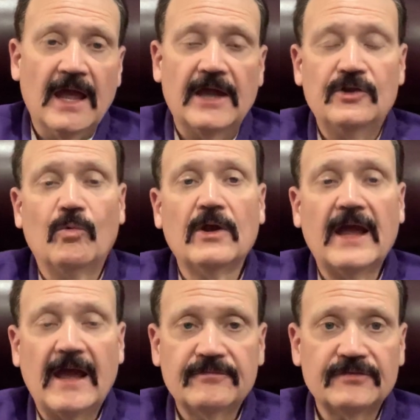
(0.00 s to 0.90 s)
And you want to
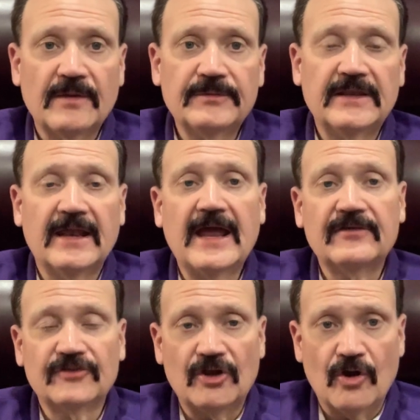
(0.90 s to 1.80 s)
have something that
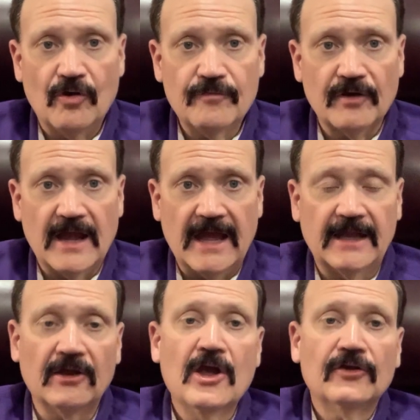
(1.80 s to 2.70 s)
has an
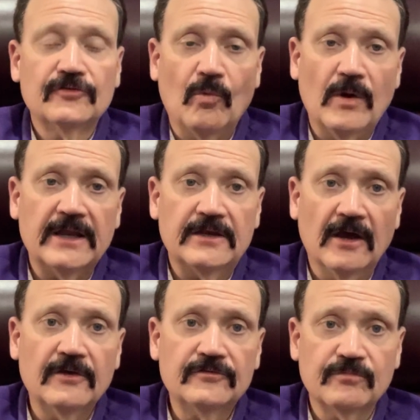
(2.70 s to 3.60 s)
overhang, so when it
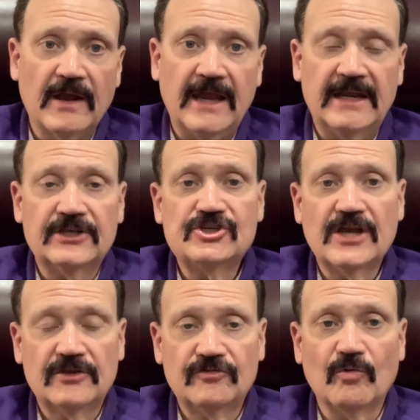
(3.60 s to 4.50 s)
does rain, it
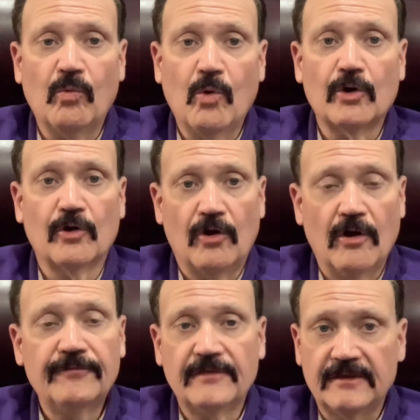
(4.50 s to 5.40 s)
sheds the water
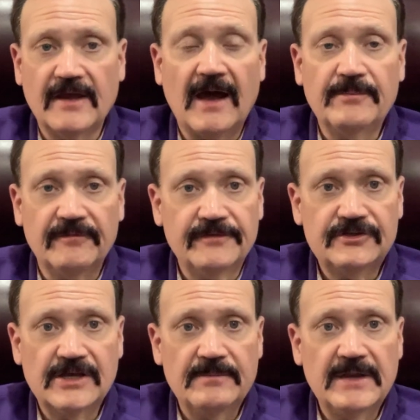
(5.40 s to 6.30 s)
off of the top of the
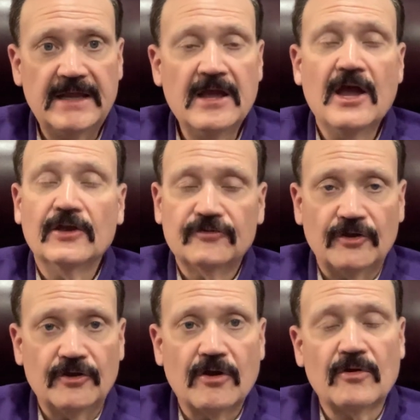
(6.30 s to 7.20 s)
chimney, so
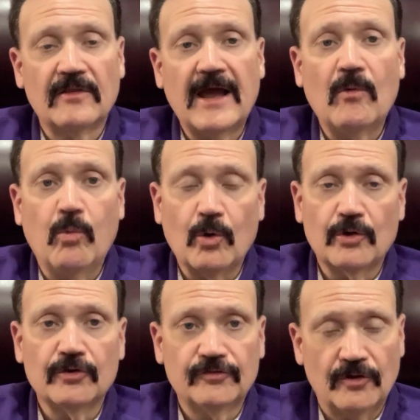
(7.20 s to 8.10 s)
you don't allow
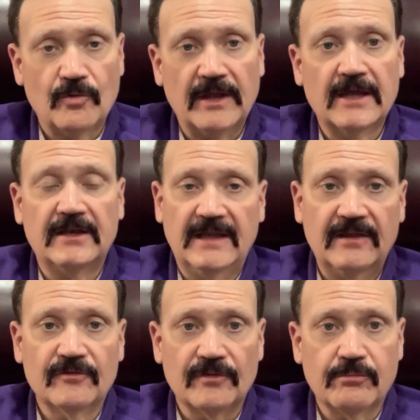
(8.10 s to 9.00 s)
water to soak into
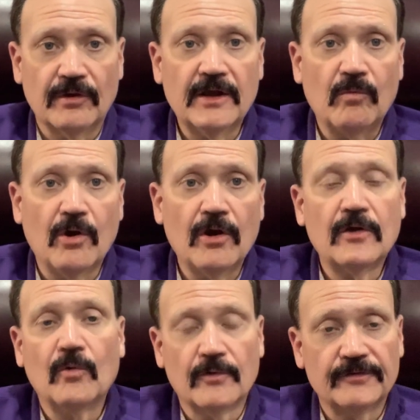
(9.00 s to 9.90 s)
either the
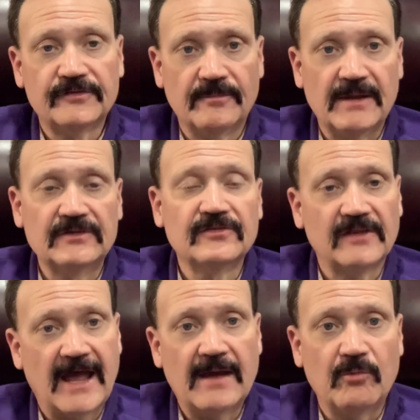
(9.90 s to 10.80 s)
brickwork or the cement
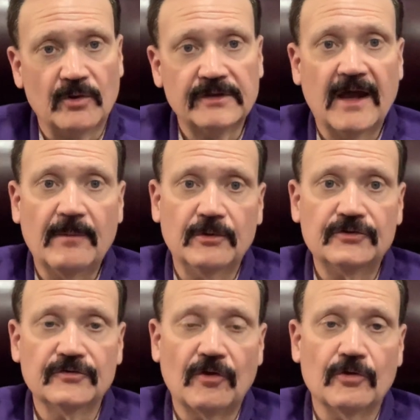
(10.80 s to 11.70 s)
slab on top, which
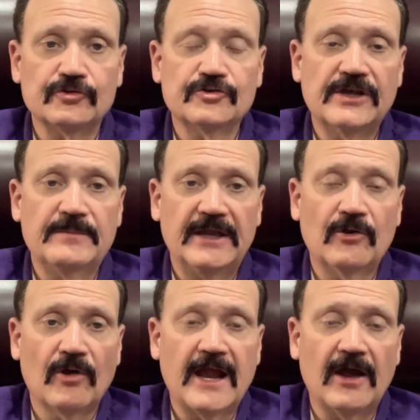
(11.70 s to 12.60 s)
is called your chimney
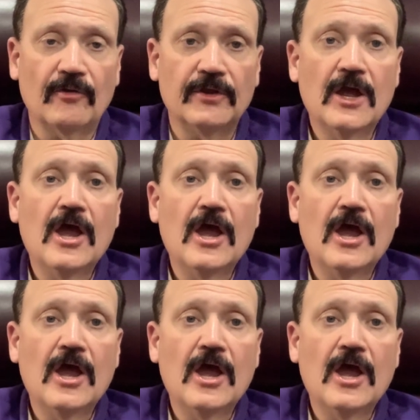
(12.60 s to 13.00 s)
crown.